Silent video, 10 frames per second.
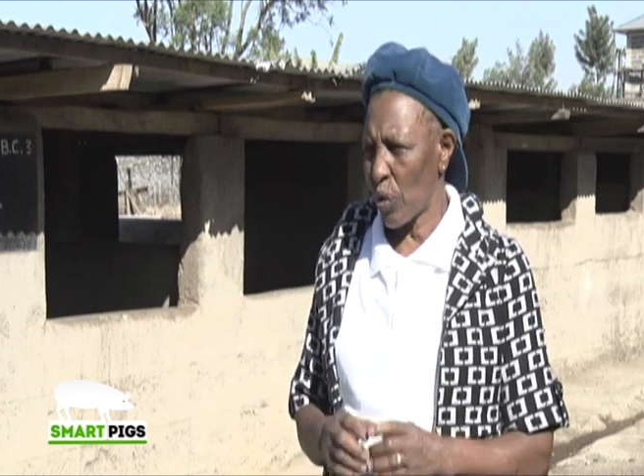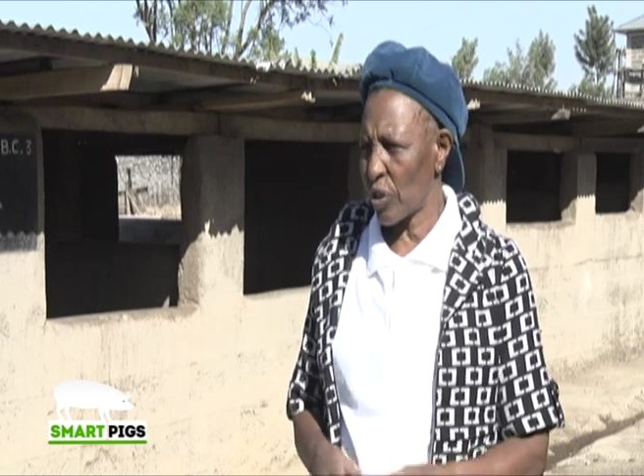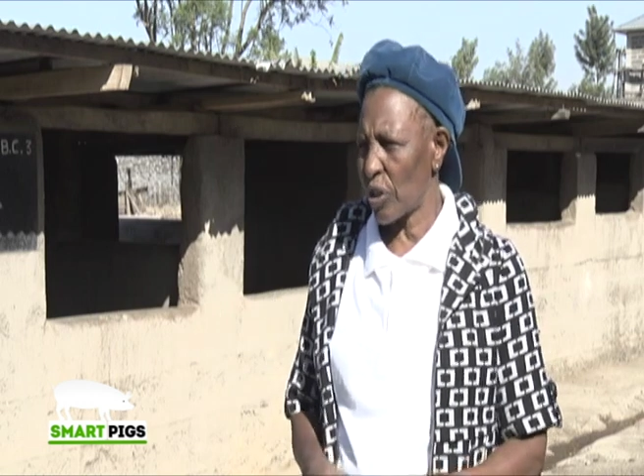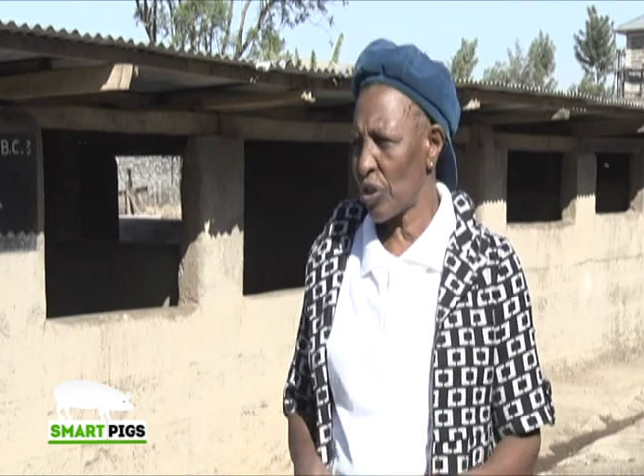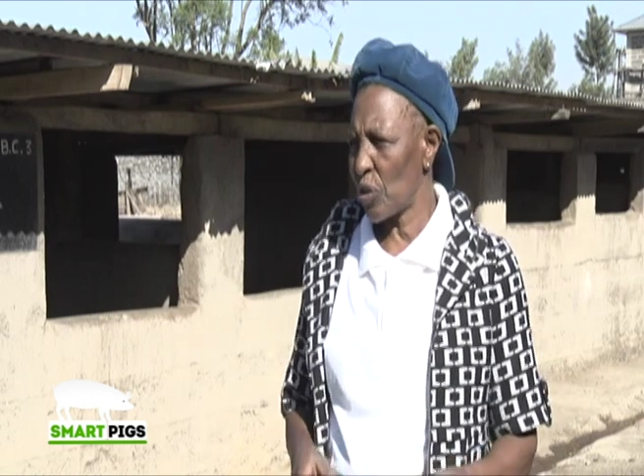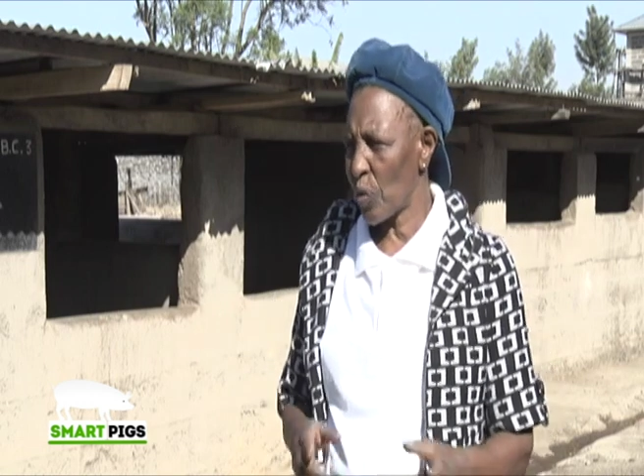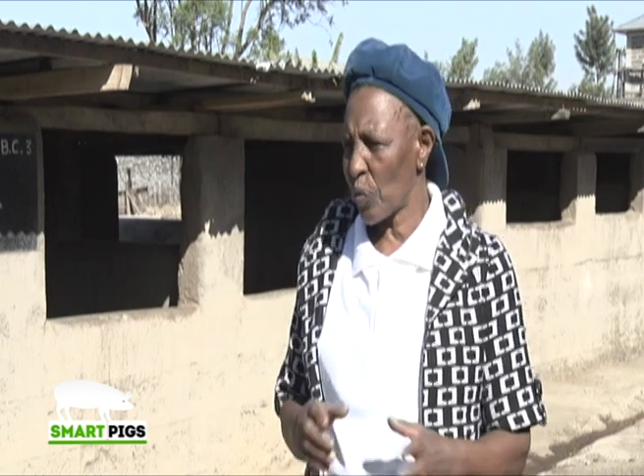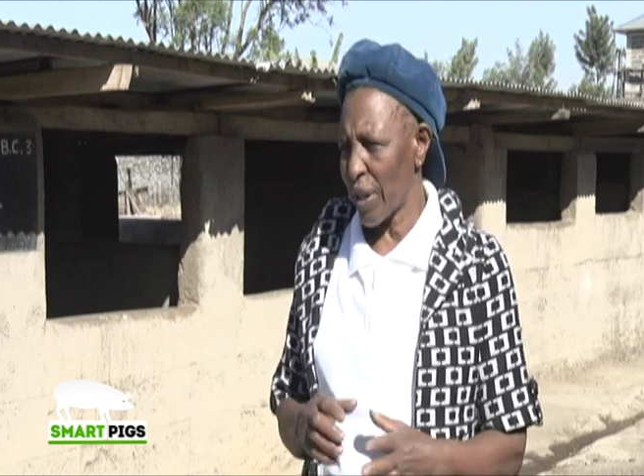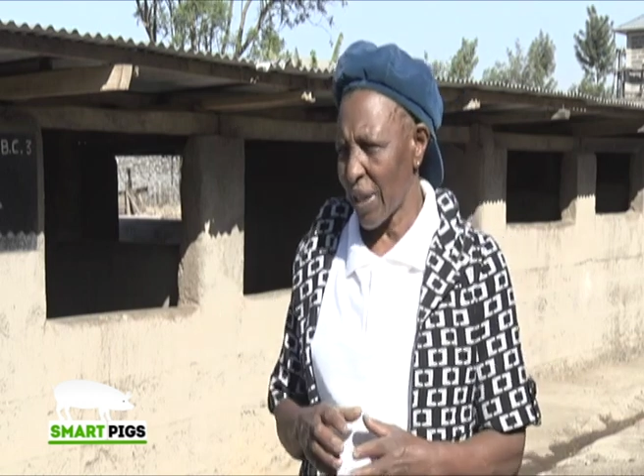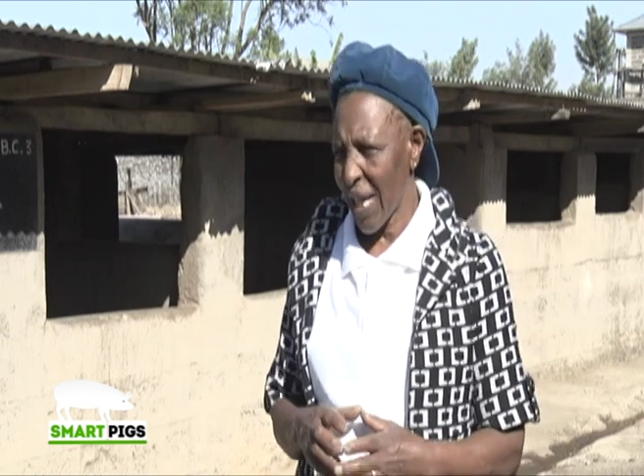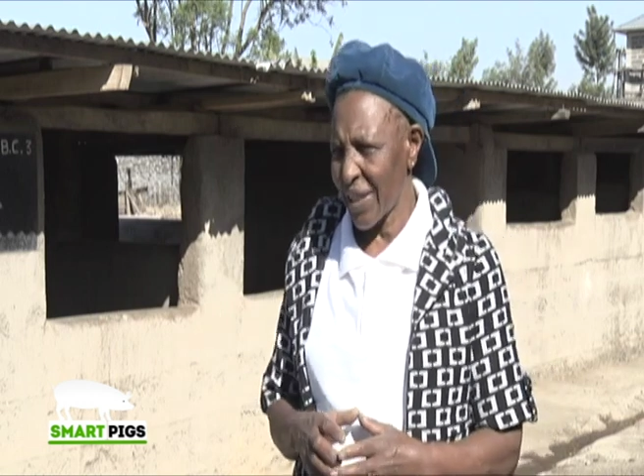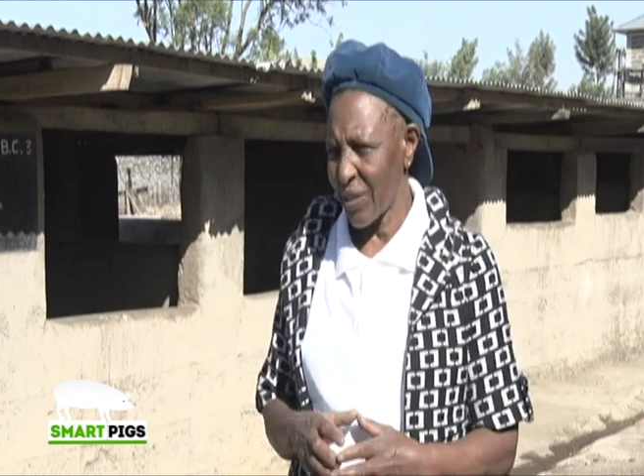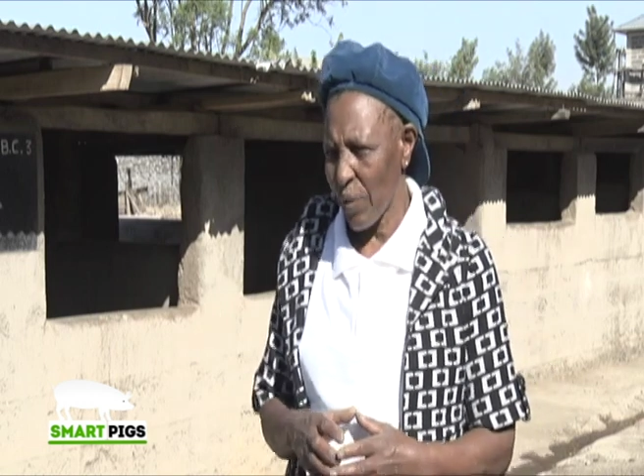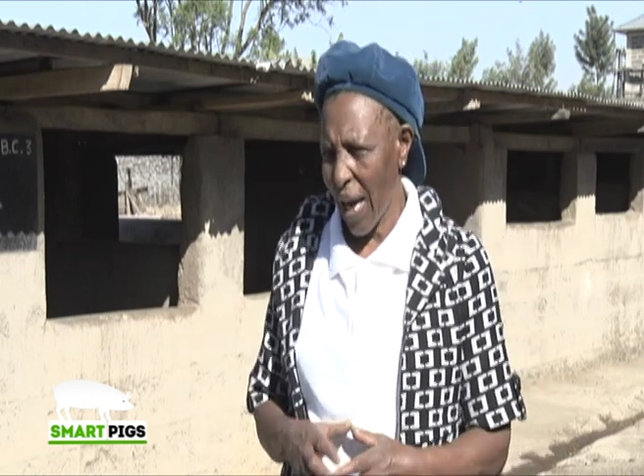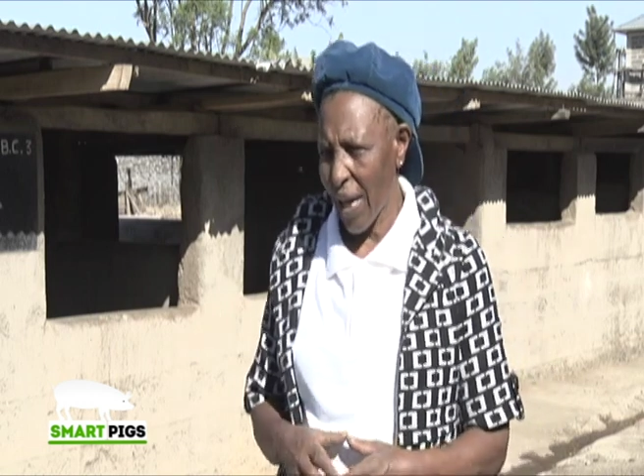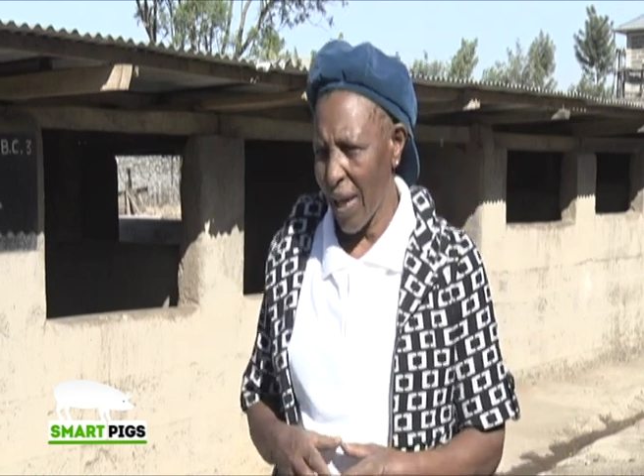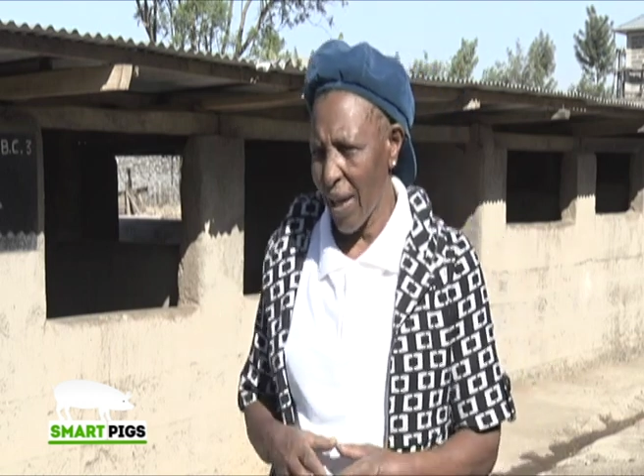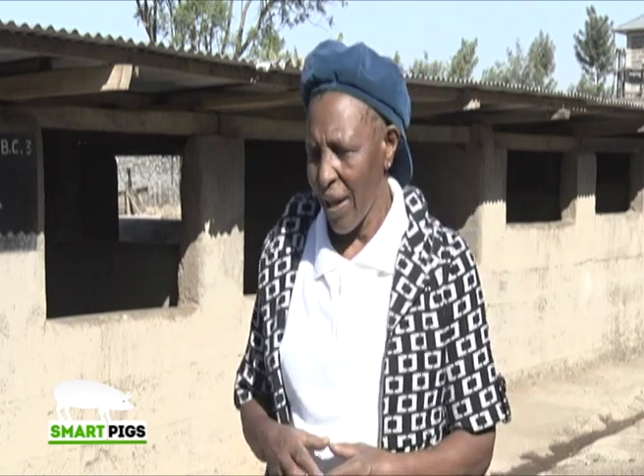continue with that work.